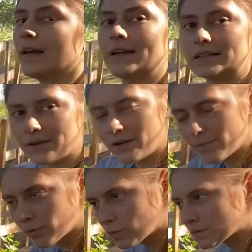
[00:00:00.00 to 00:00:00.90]
It's very
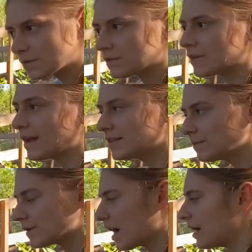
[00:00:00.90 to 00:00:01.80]
important to take some
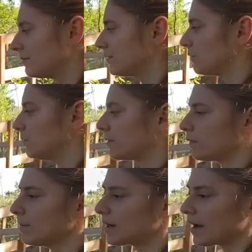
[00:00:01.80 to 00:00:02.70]
time to
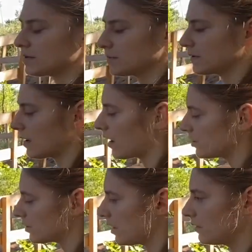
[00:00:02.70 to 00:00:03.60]
perform a nice massage
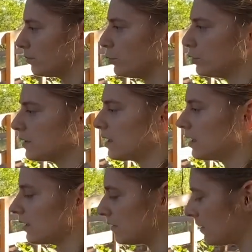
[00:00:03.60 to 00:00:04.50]
at the
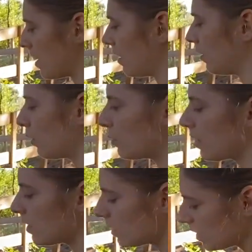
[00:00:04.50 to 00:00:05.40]
booty, at the lower,